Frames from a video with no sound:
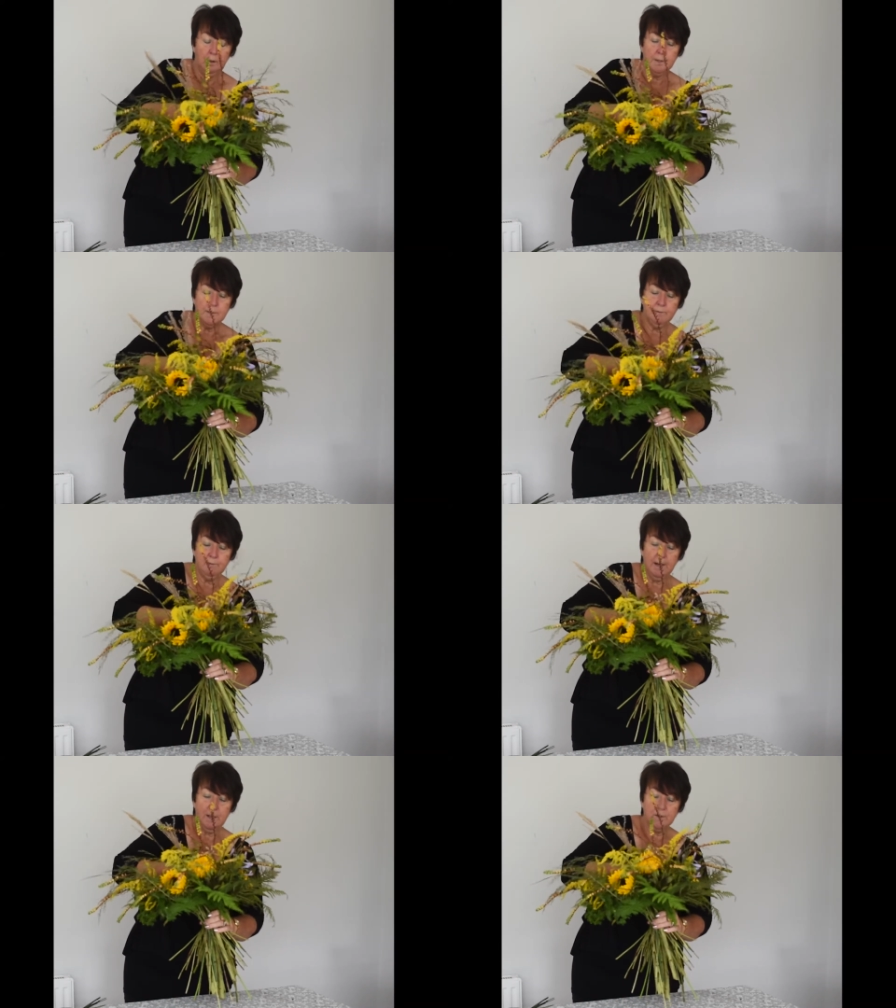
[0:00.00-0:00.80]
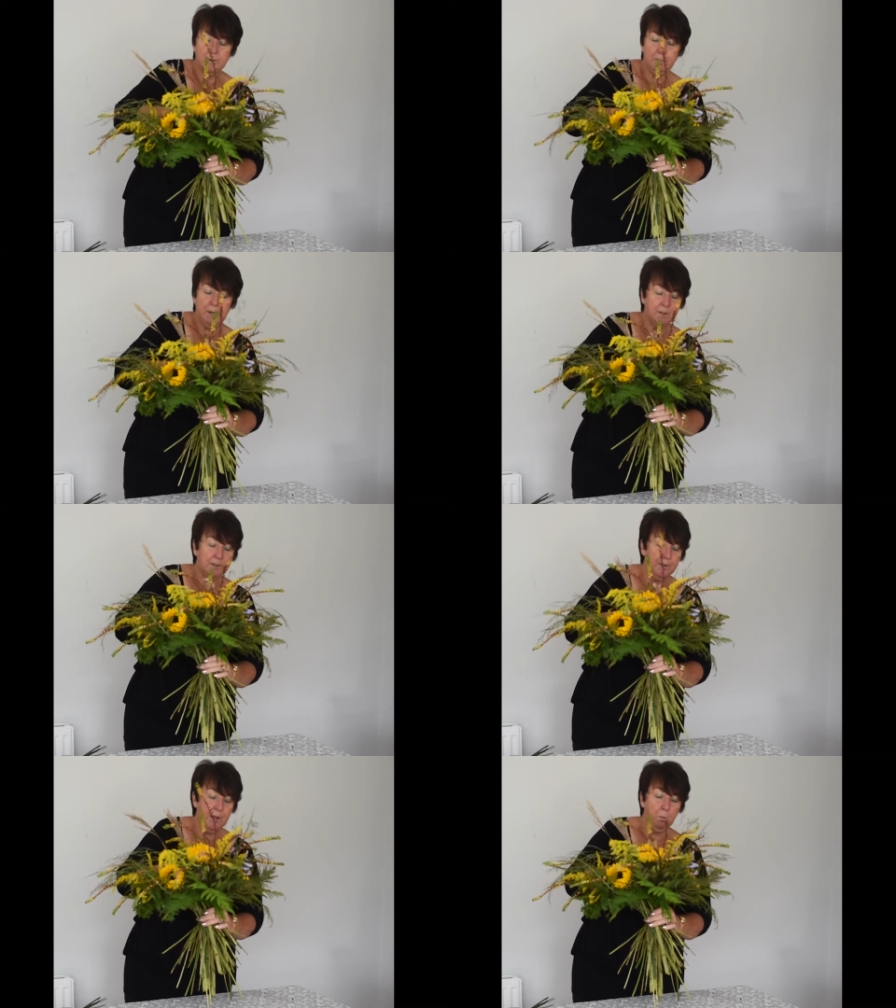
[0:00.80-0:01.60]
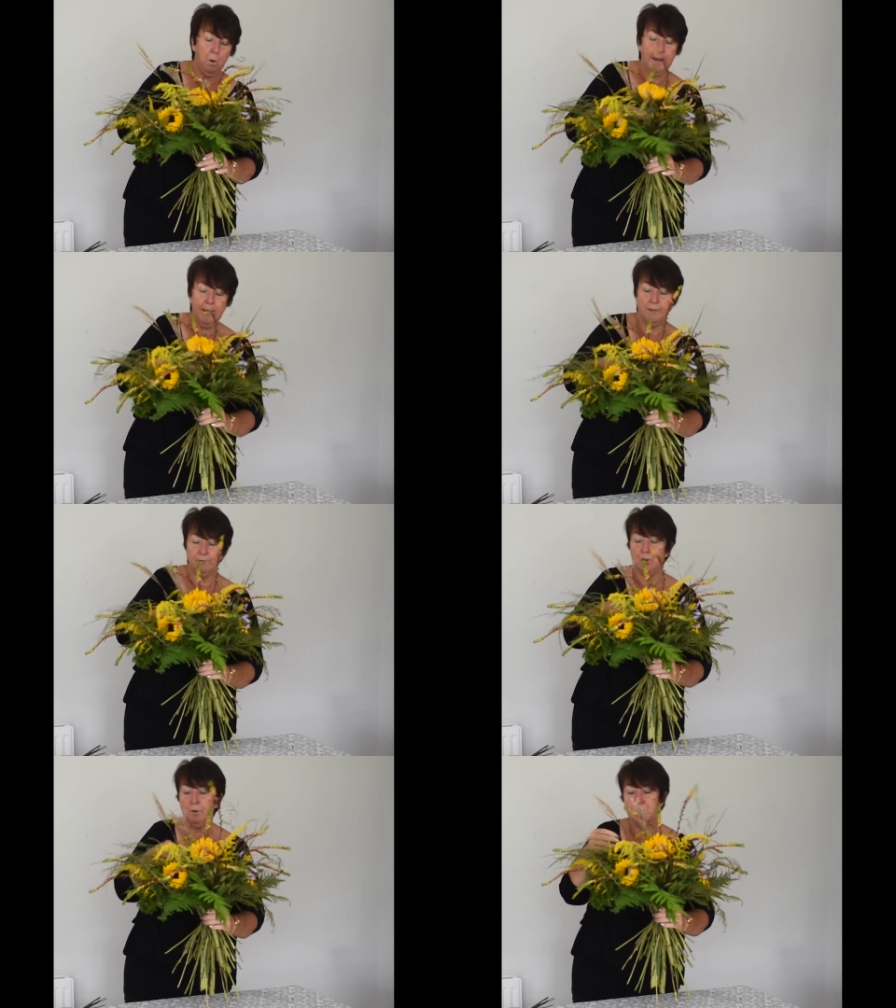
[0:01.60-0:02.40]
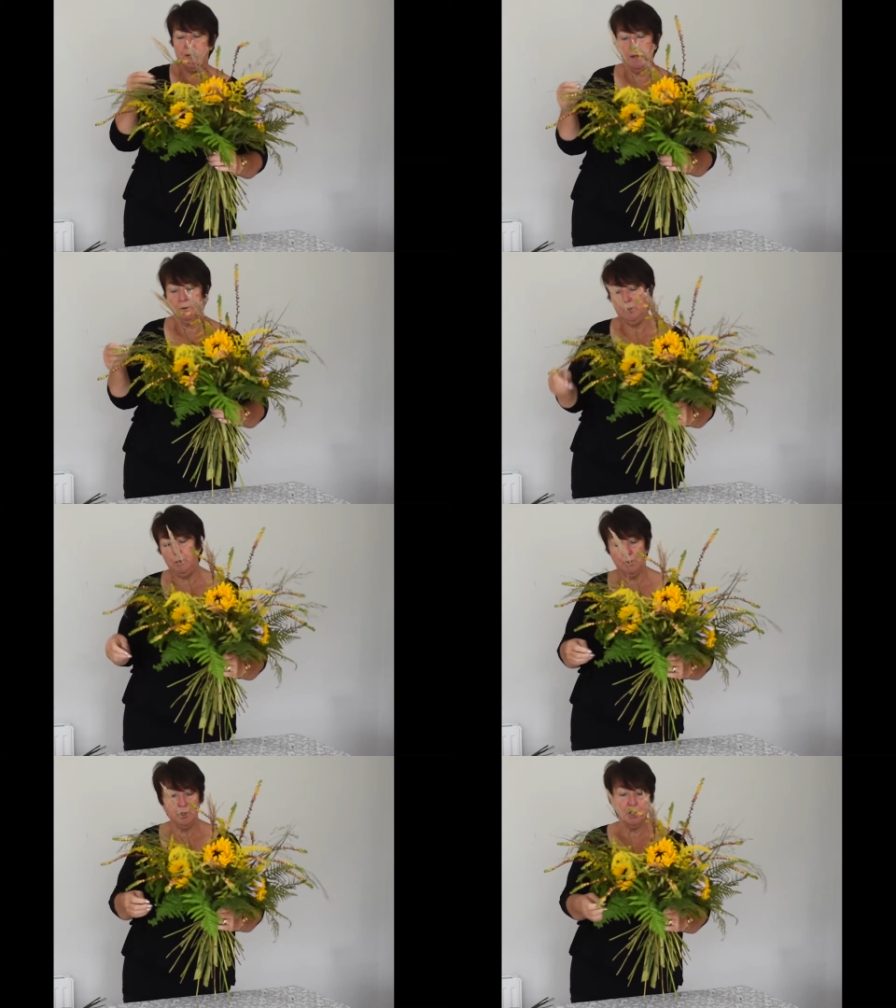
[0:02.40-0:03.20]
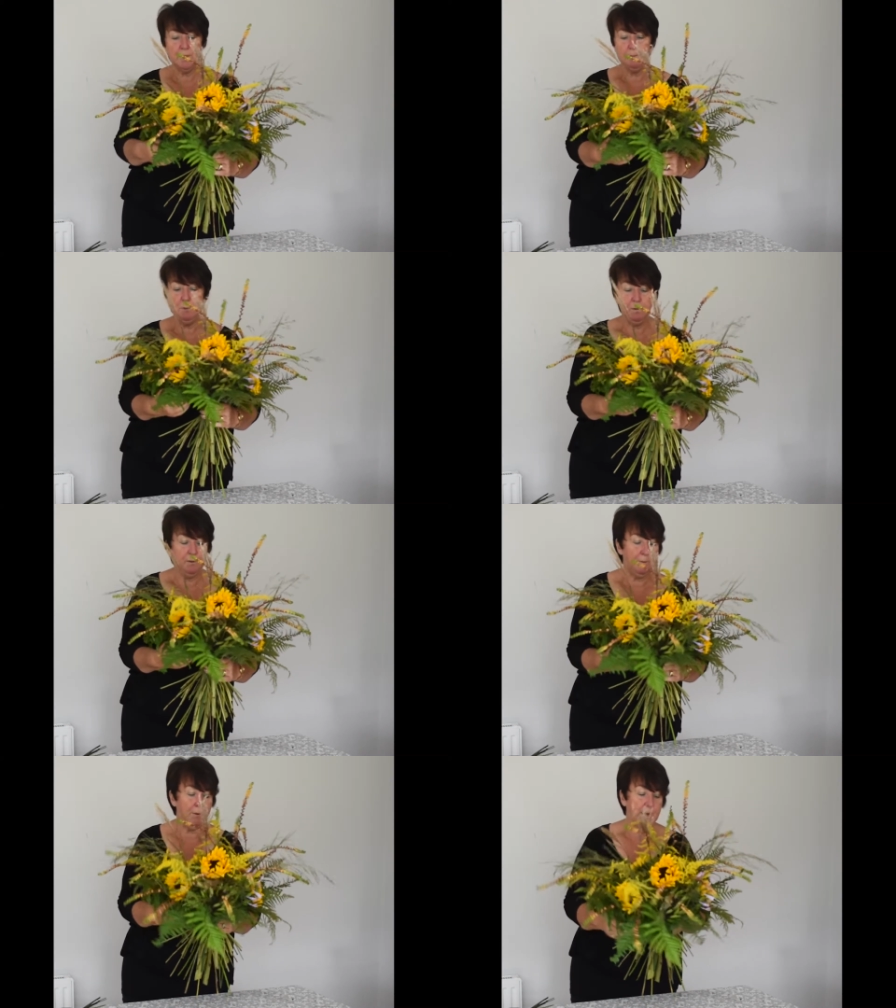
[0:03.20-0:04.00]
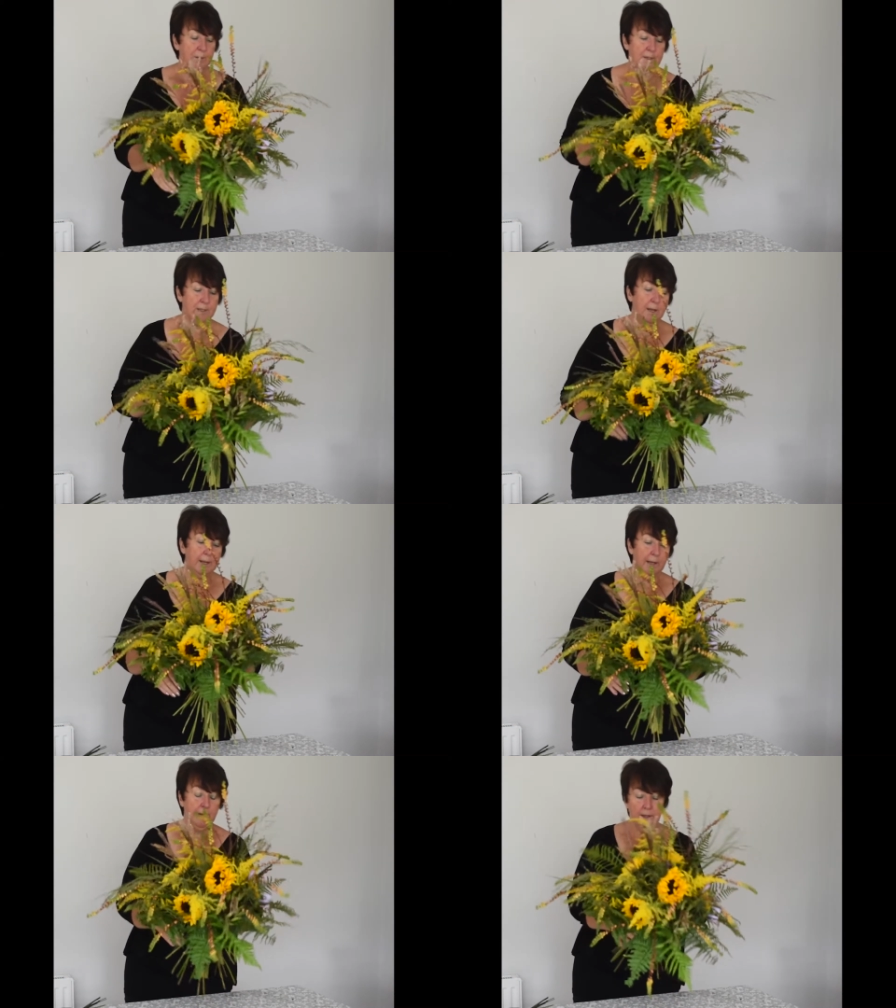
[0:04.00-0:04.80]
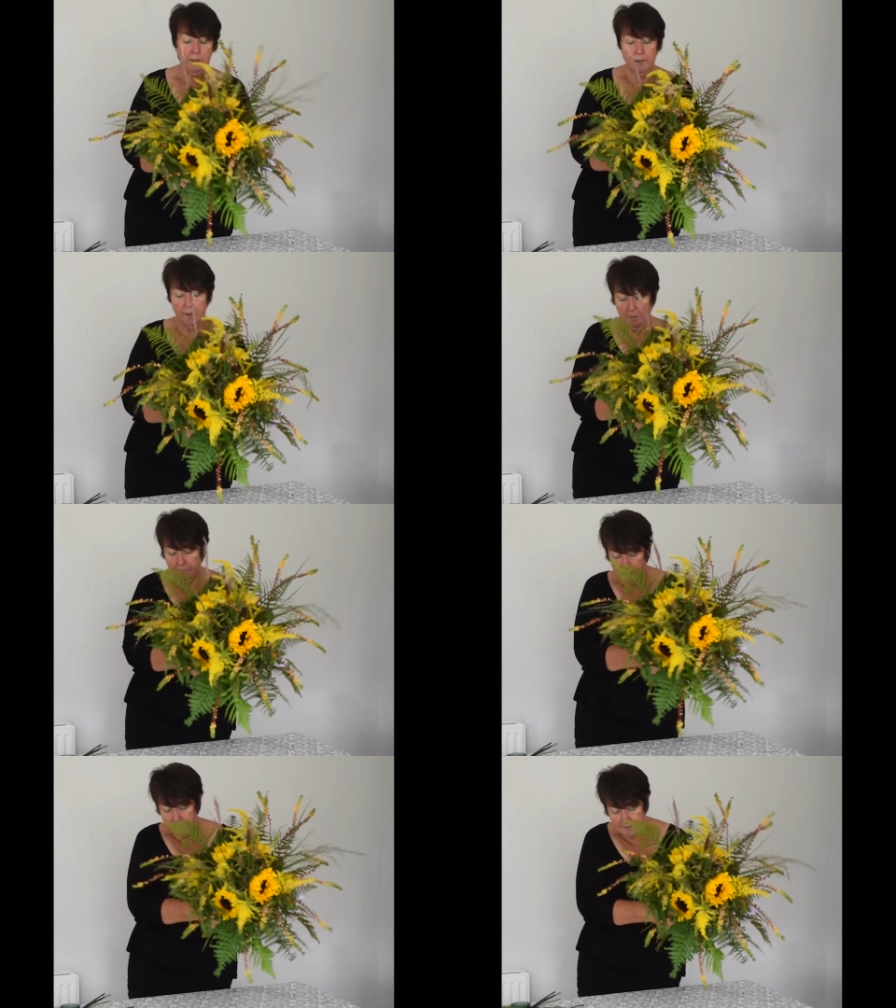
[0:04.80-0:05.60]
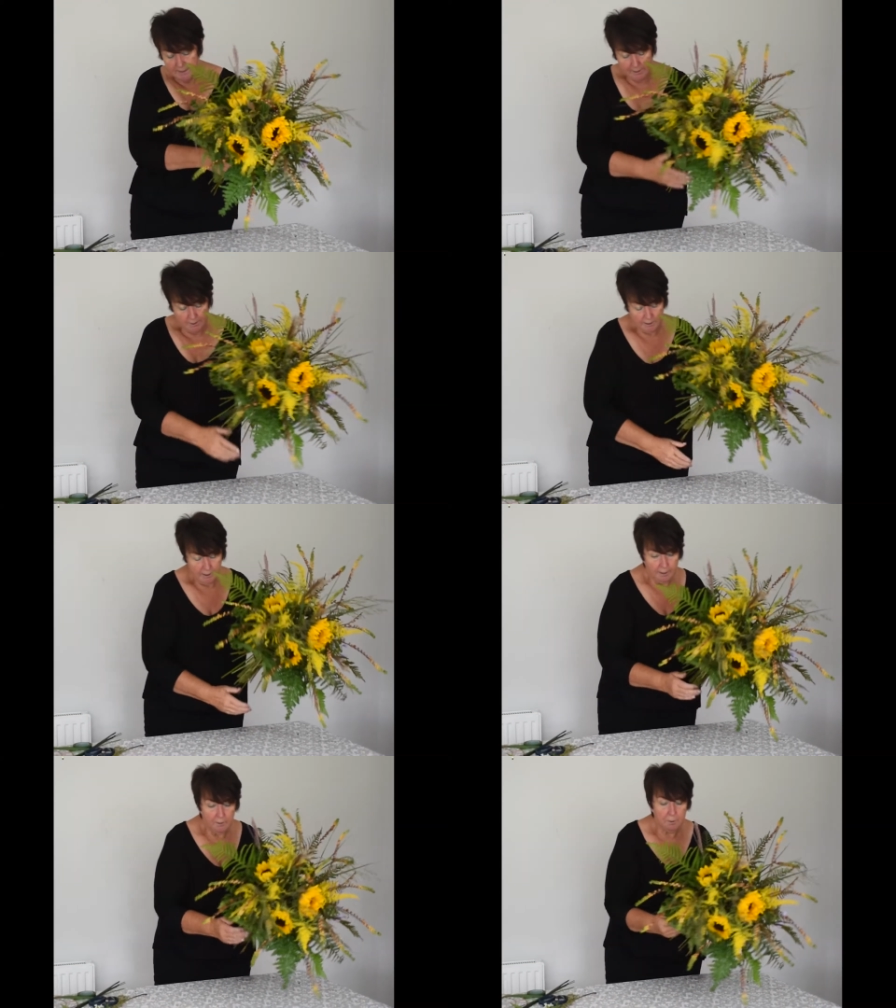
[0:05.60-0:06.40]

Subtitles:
sunflowers, because of their weight, have dropped down and you can just move them around slightly. But as I said earlier,